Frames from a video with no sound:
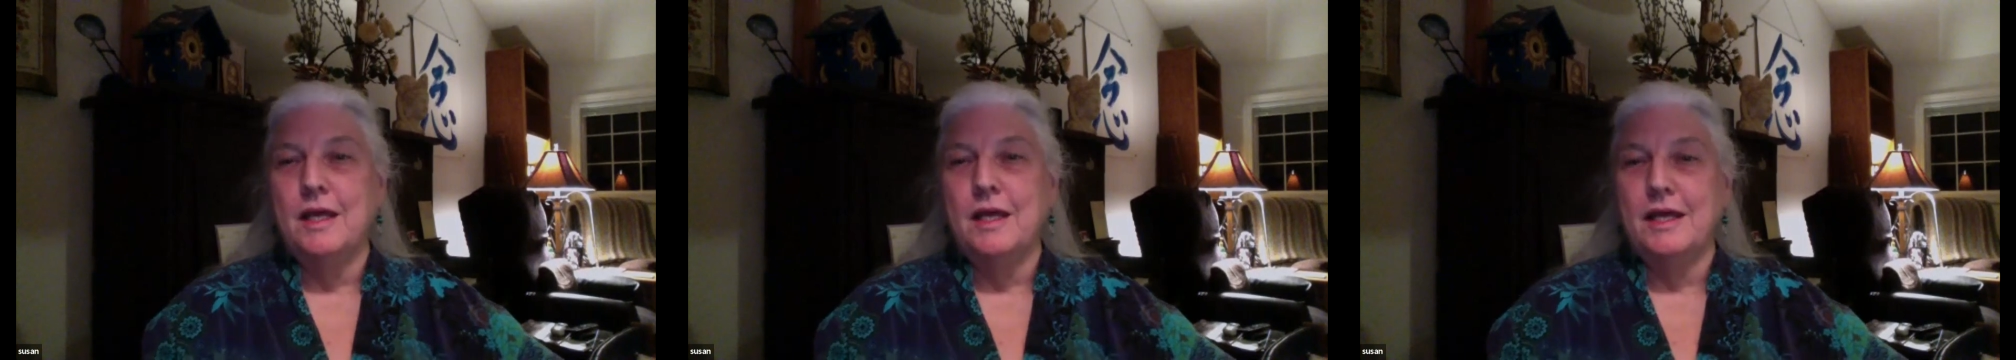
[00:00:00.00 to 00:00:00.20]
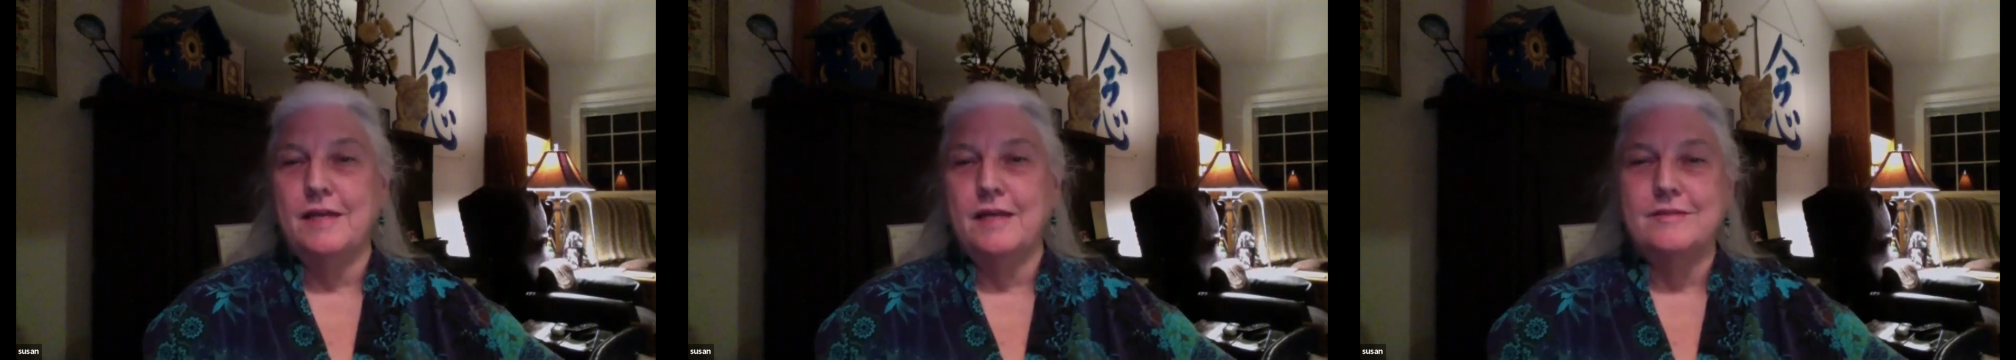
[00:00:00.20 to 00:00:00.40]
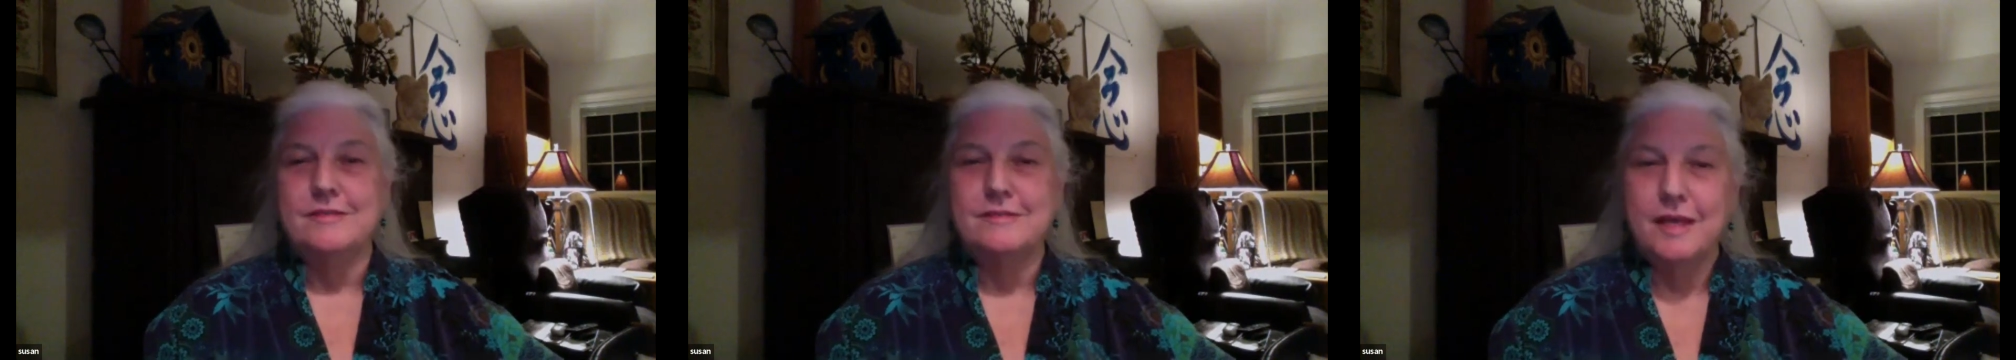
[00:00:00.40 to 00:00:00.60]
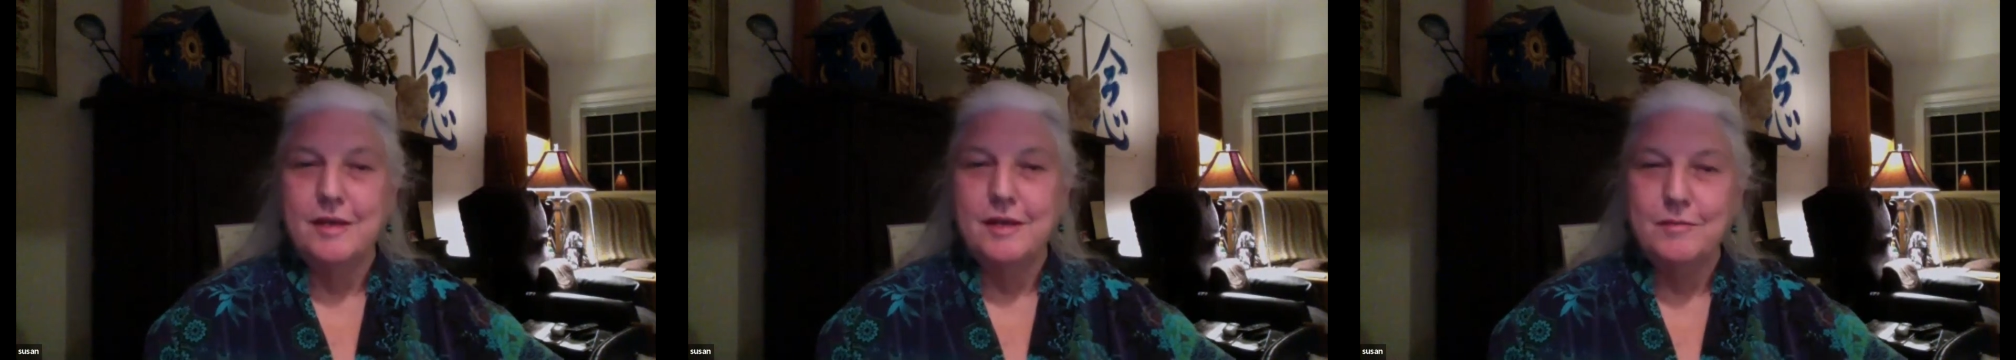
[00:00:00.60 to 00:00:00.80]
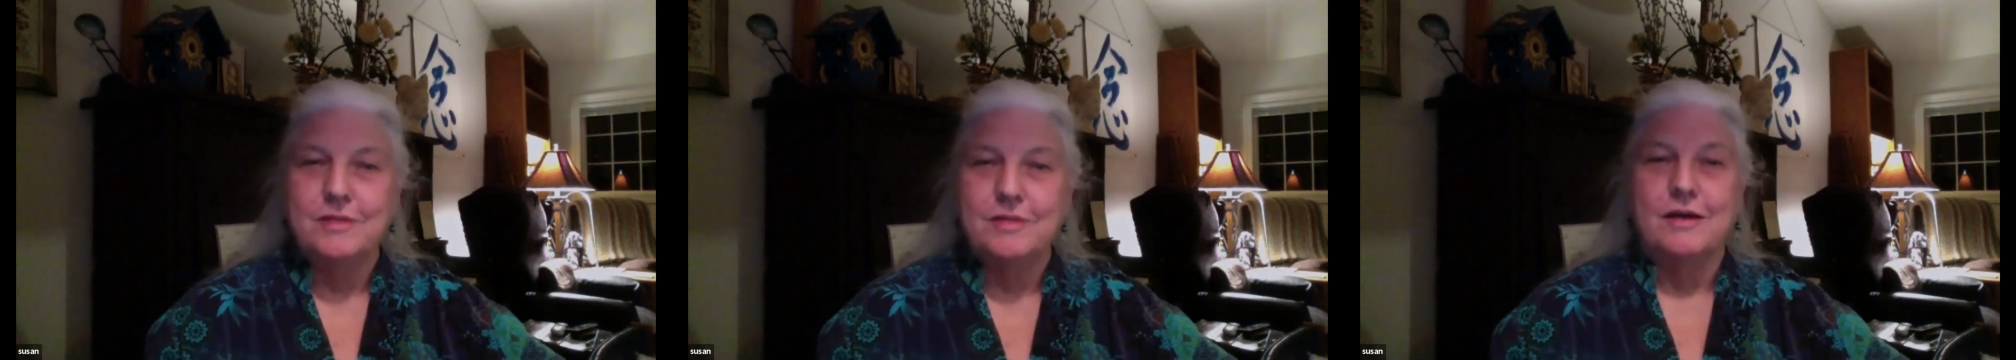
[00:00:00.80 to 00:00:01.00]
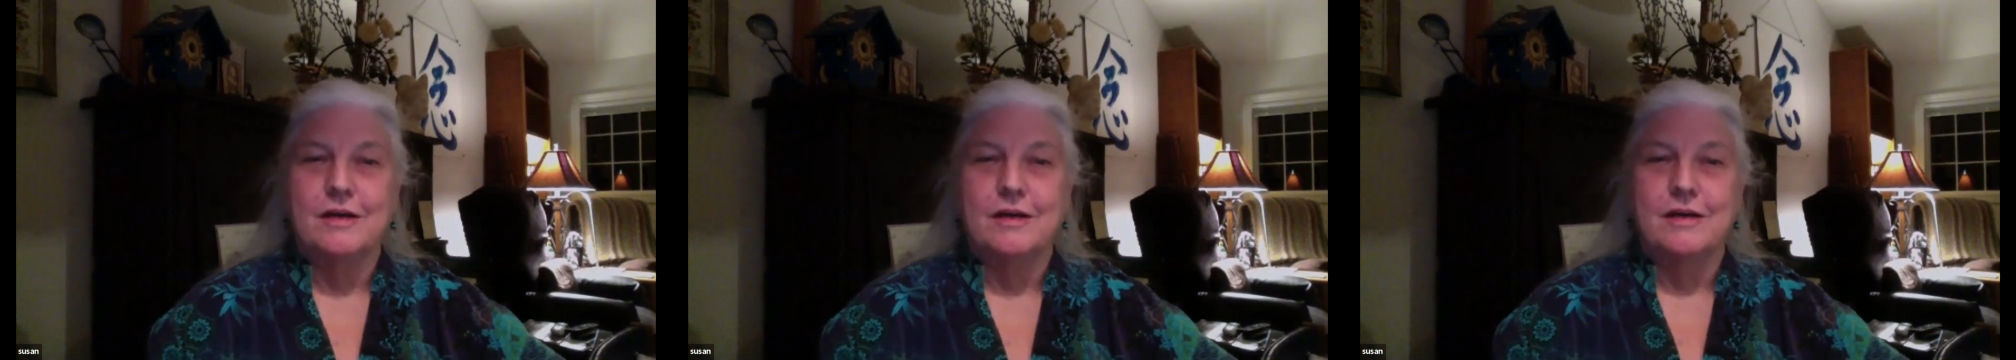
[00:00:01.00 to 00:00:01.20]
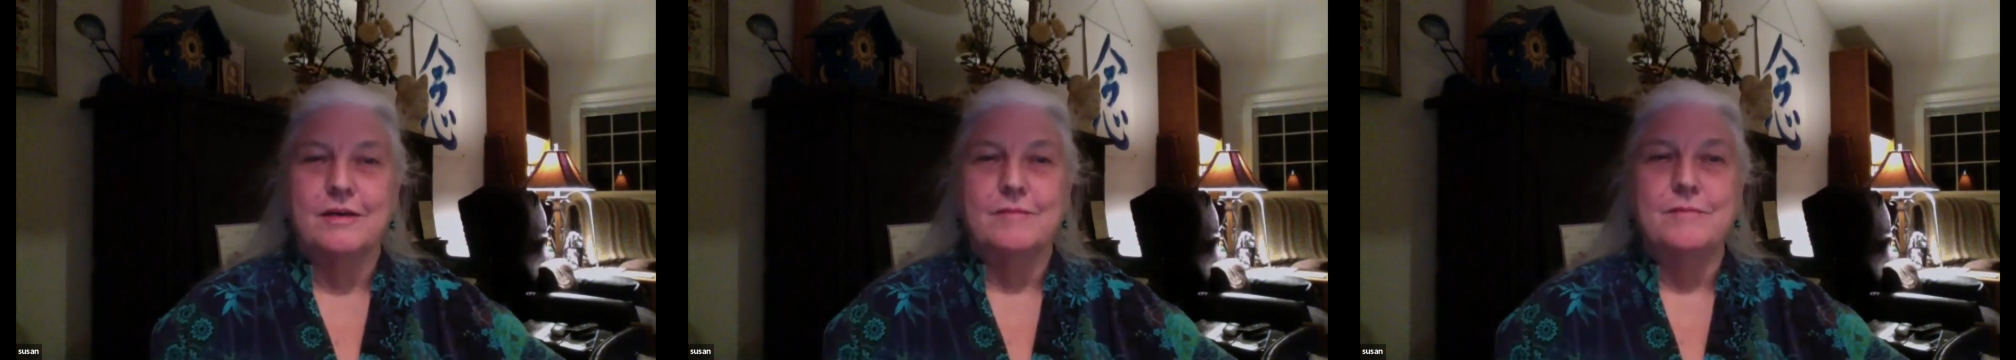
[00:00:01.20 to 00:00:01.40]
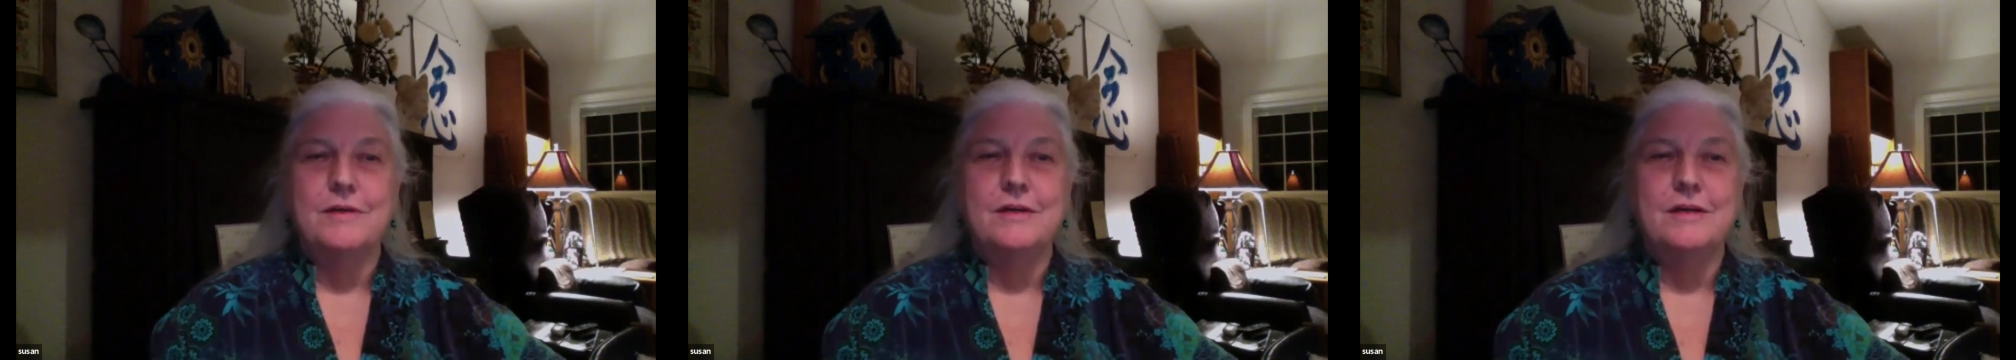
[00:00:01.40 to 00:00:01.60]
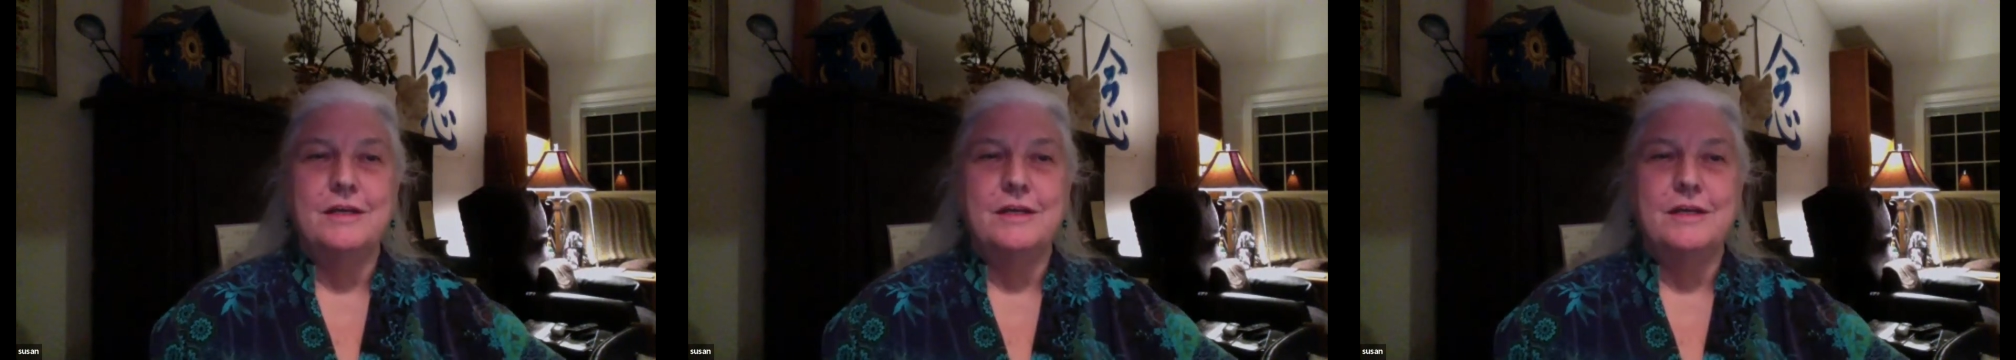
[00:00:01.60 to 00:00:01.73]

At the same time,